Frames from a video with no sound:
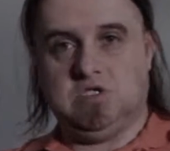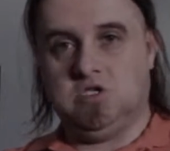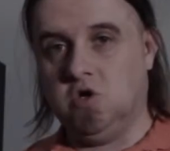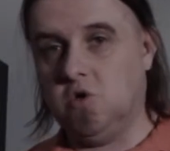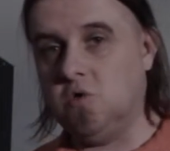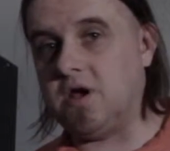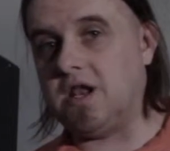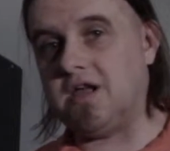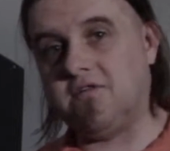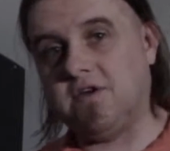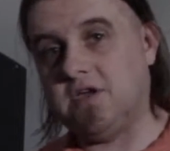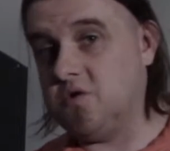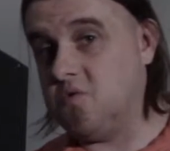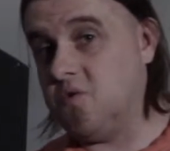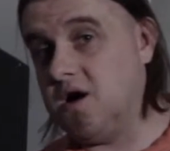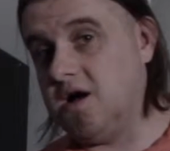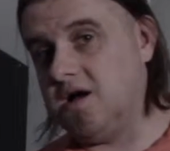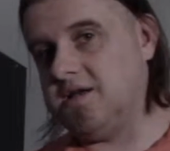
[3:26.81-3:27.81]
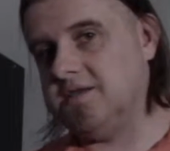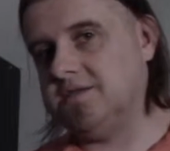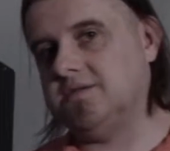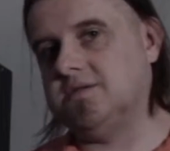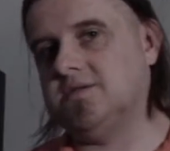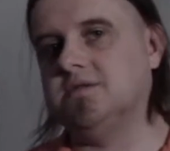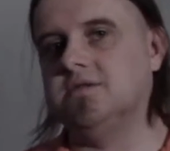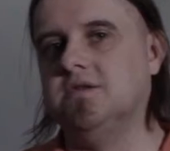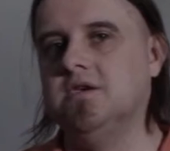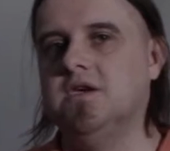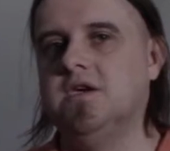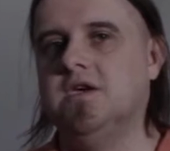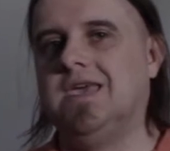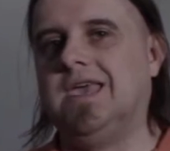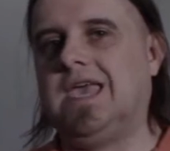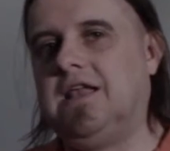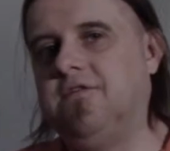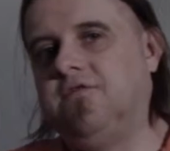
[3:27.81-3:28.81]
do whatever he wants,
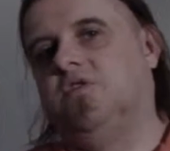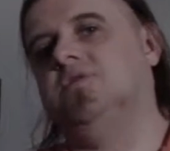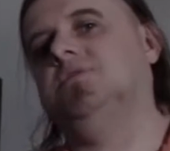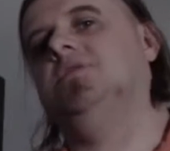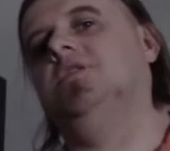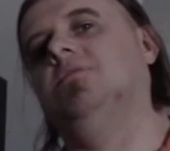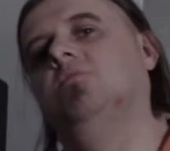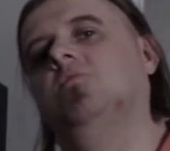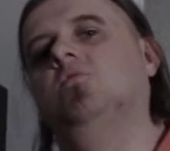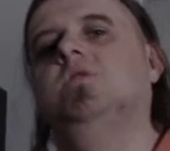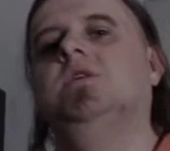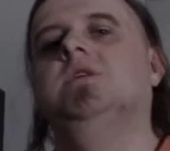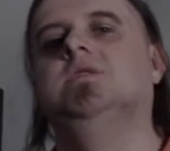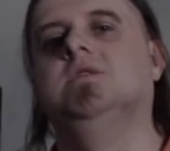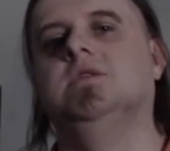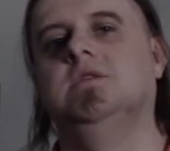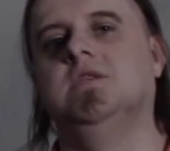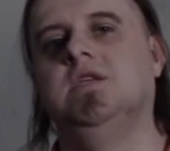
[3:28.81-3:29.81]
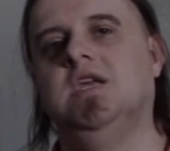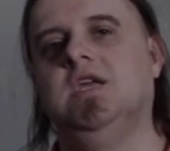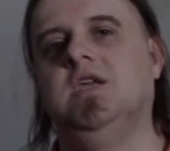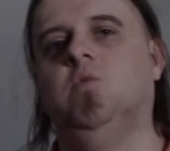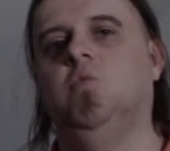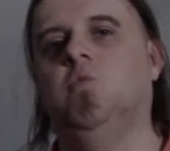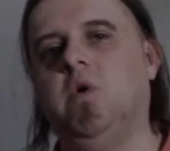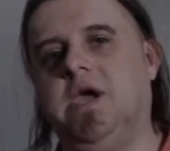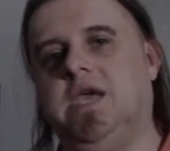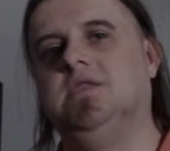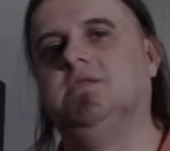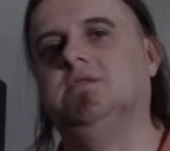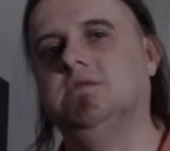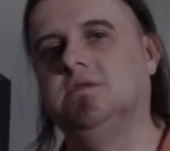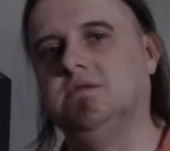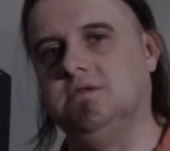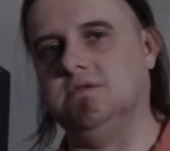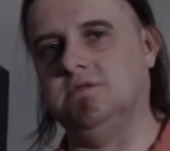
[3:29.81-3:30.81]
and for some reason he
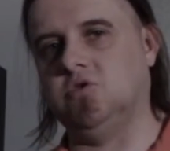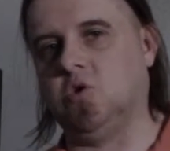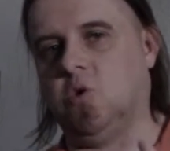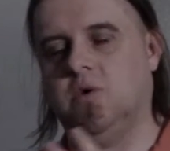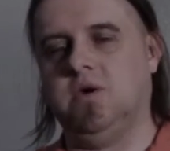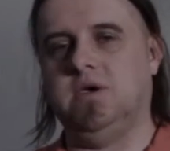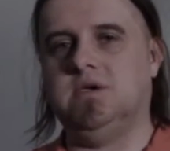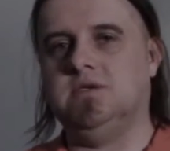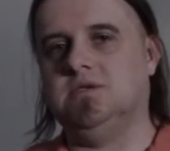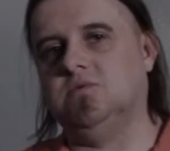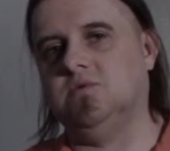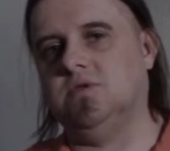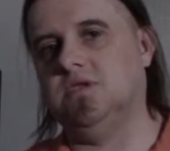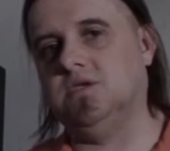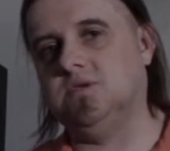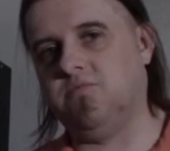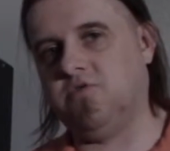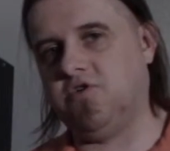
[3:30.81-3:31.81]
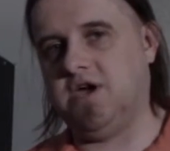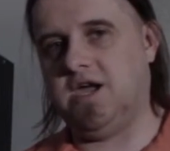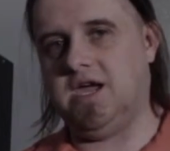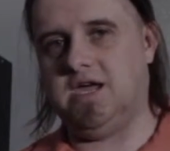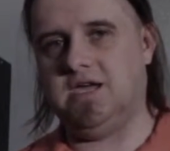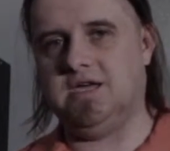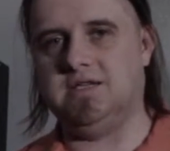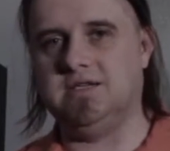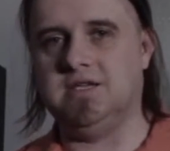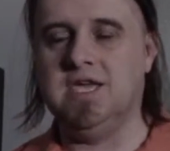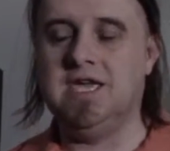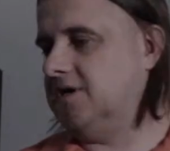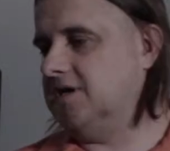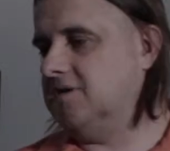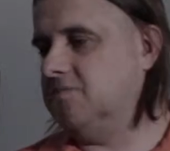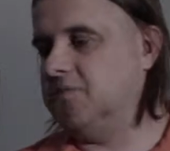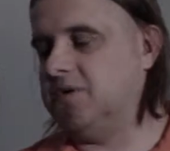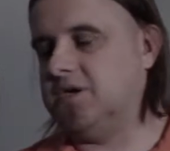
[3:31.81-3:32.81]
waits and toys with his prey,
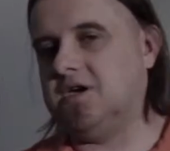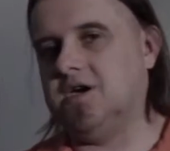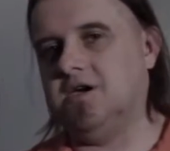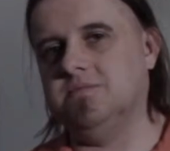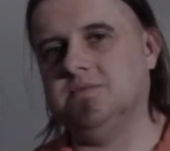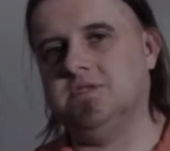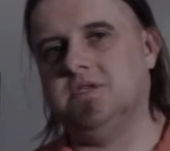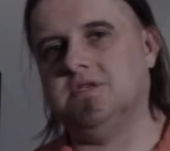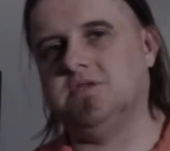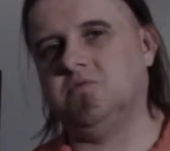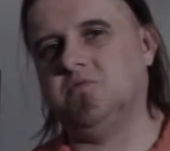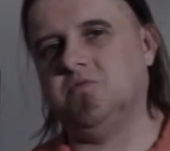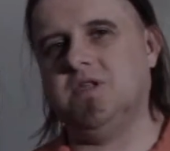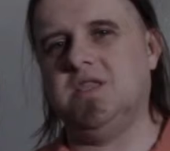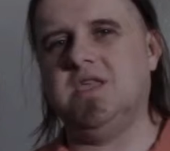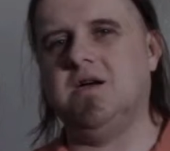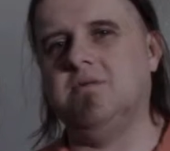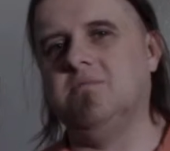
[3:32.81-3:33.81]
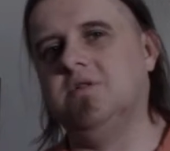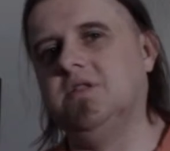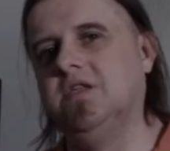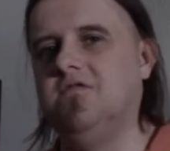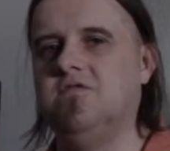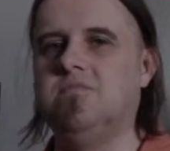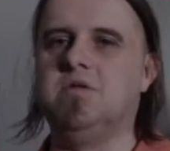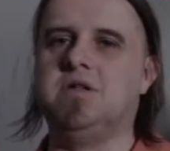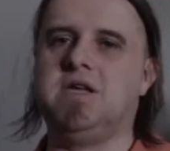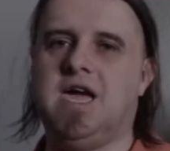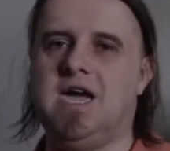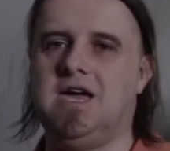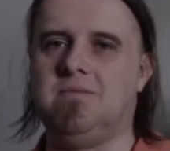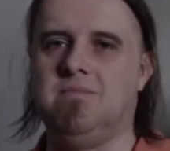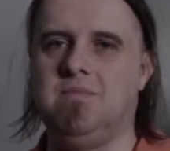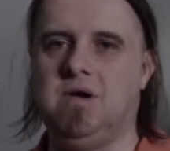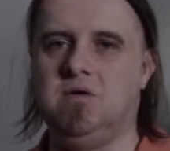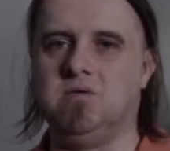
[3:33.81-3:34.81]
and it becomes this really unbelievable
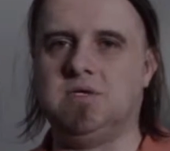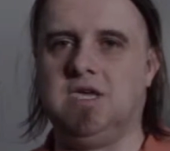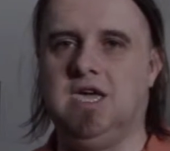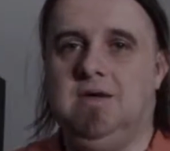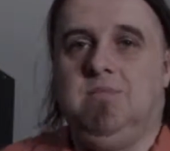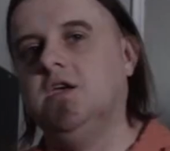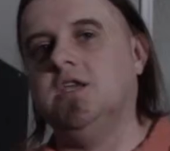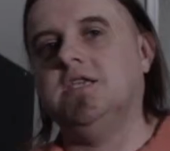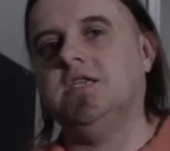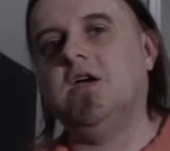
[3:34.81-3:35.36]
cat and mouse game.